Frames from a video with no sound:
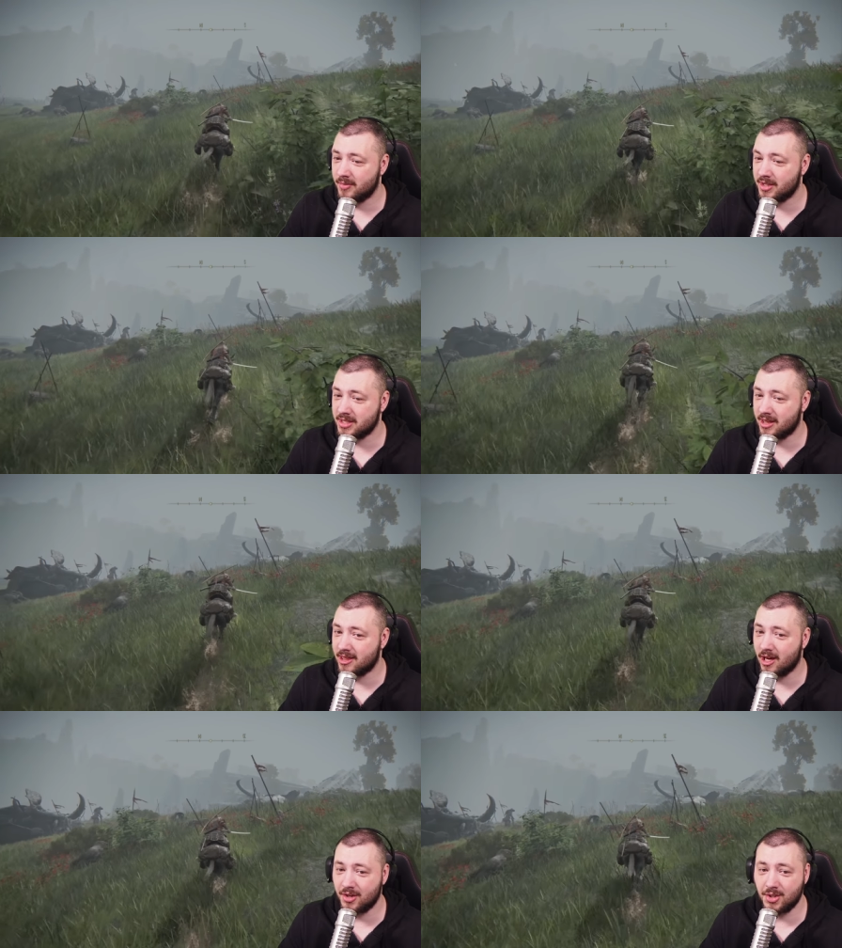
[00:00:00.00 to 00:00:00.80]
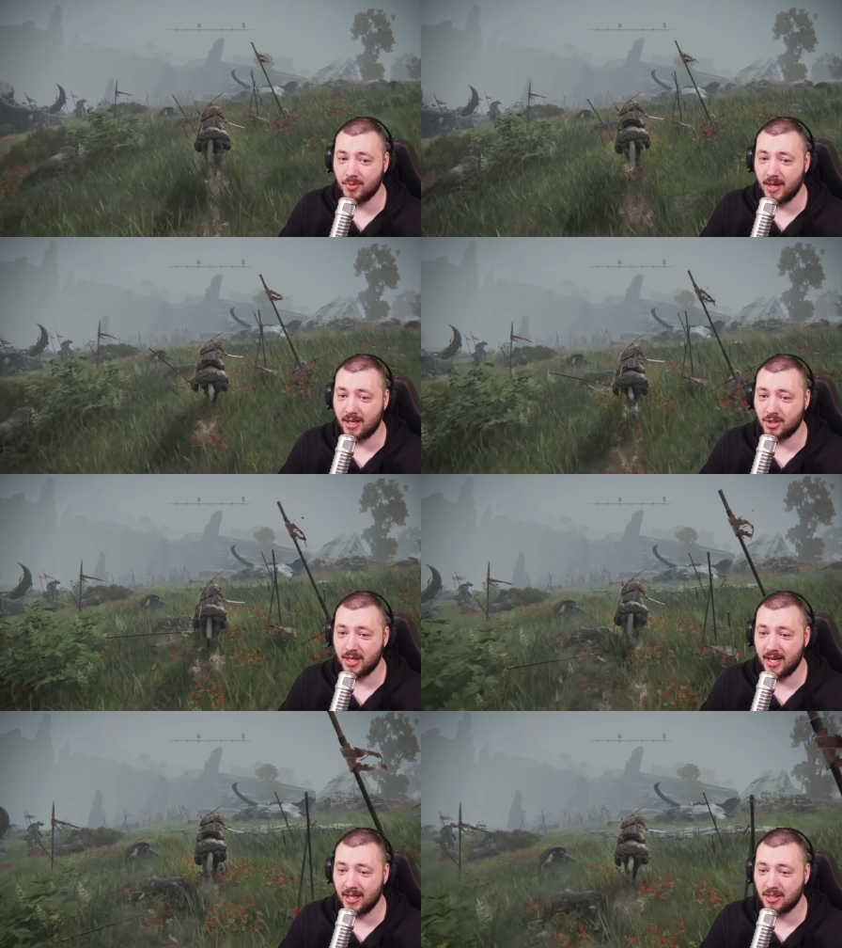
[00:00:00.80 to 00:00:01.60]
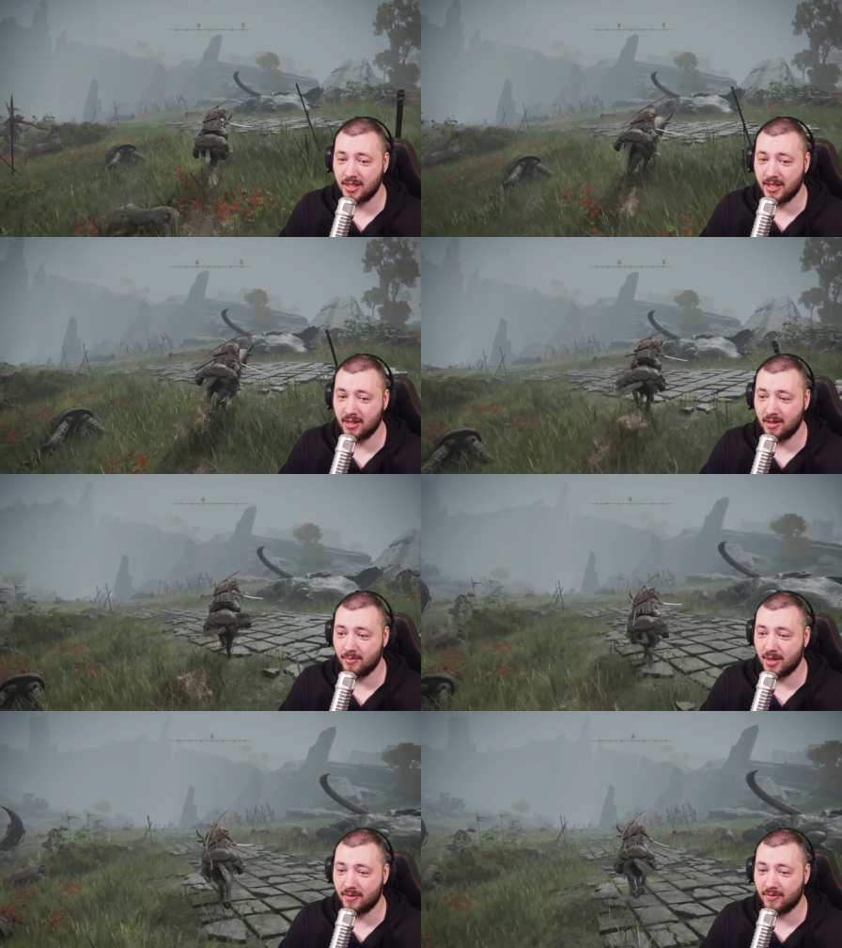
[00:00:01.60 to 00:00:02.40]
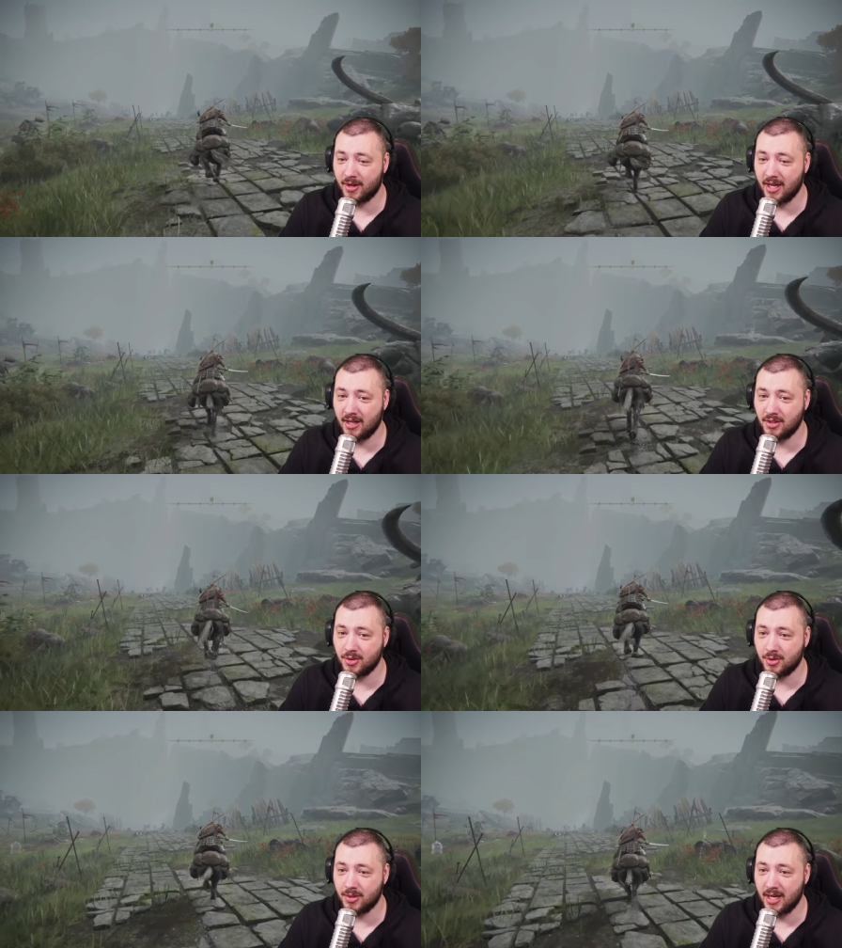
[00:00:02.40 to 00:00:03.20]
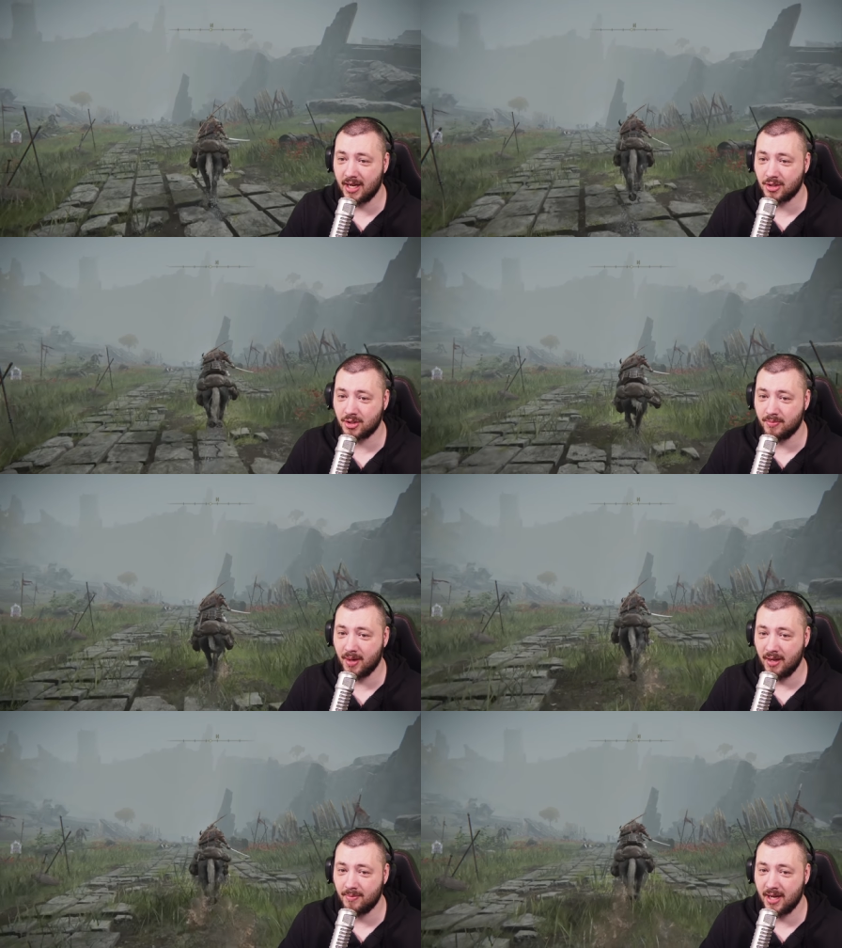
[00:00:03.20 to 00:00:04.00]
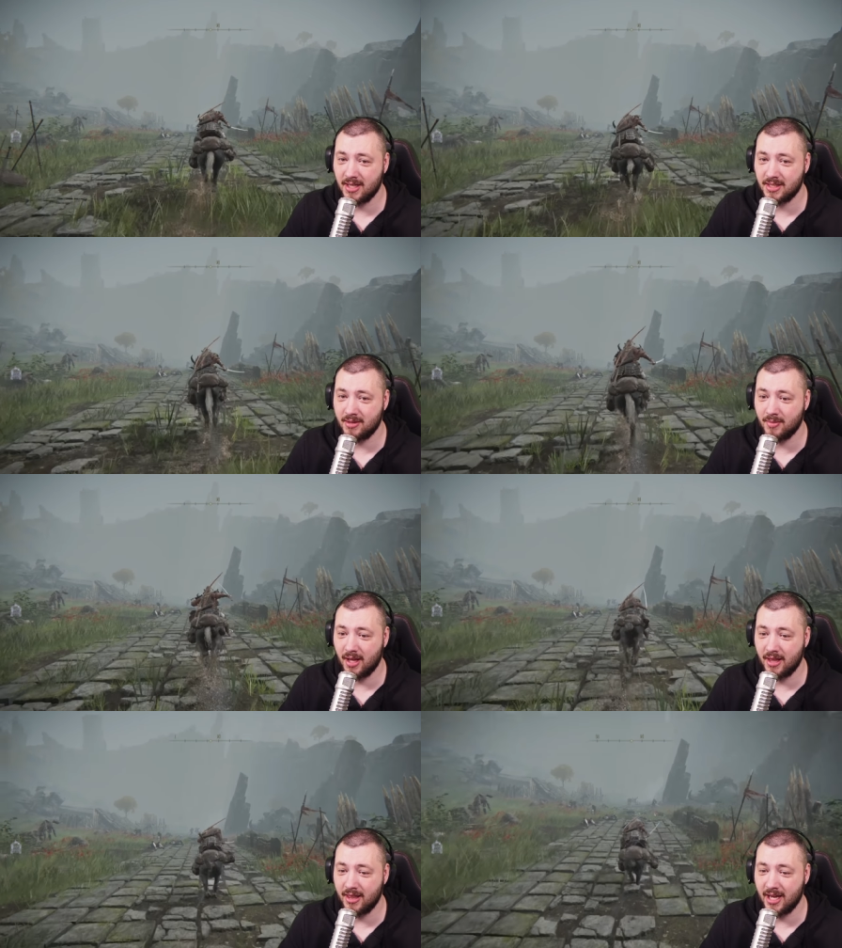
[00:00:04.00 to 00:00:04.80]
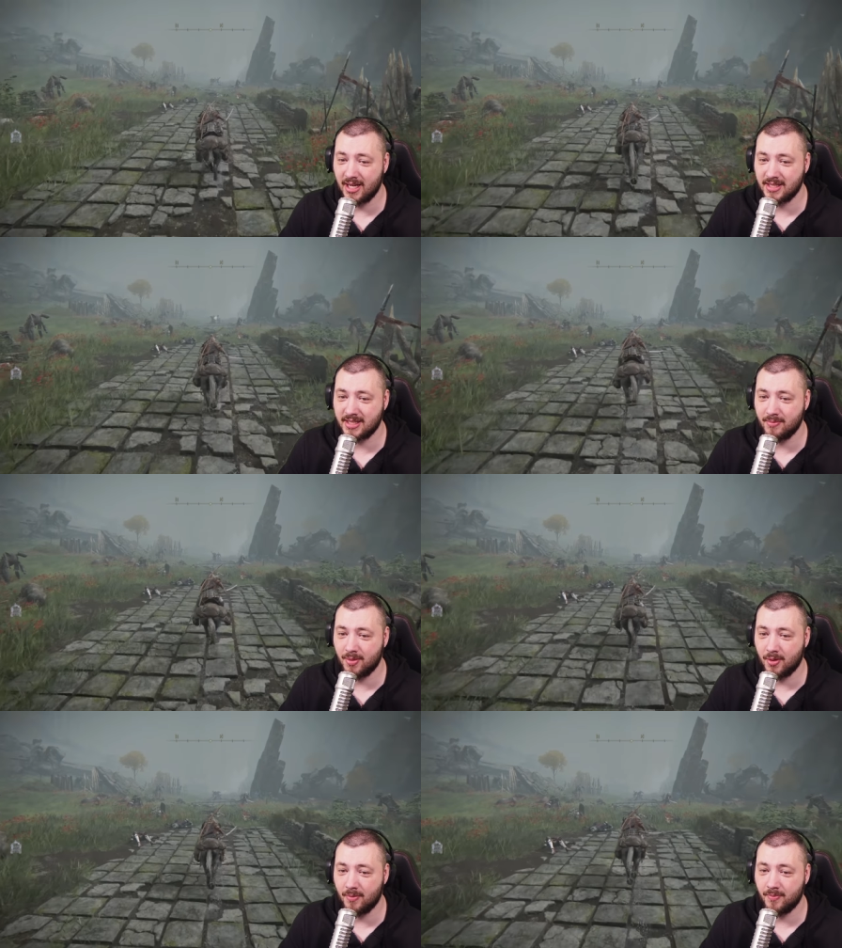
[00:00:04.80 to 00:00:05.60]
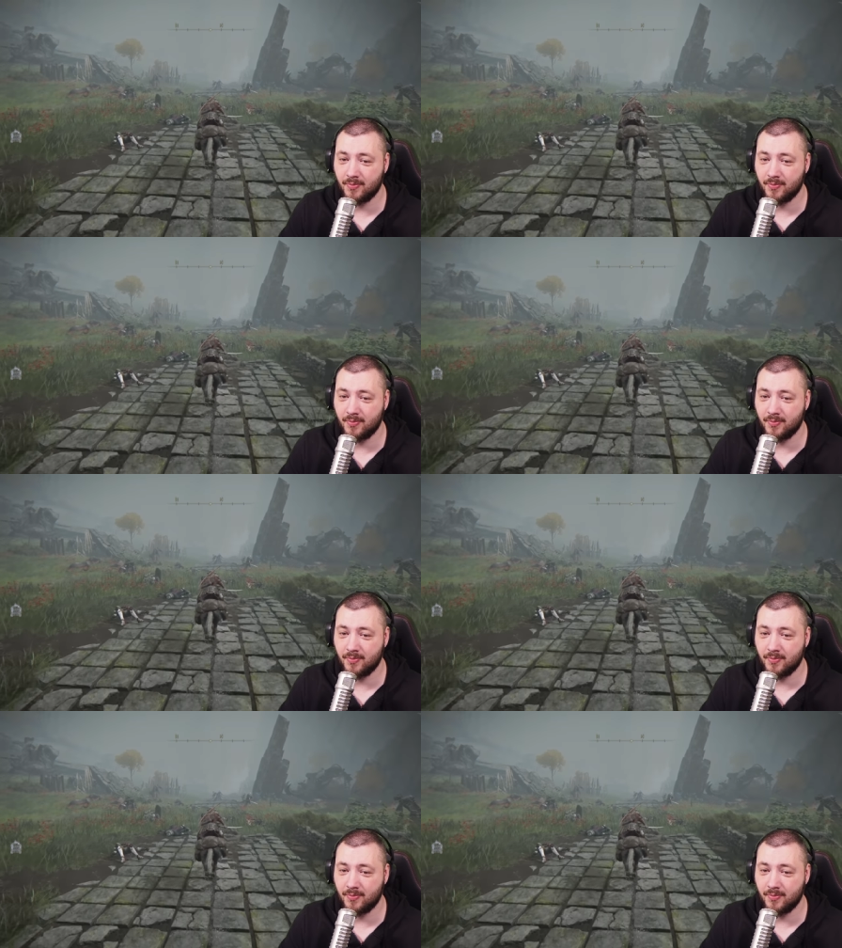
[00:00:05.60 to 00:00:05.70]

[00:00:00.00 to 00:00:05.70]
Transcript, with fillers: Because I thought you actually had to kill him, but I forgot you could actually bypass him. That simple.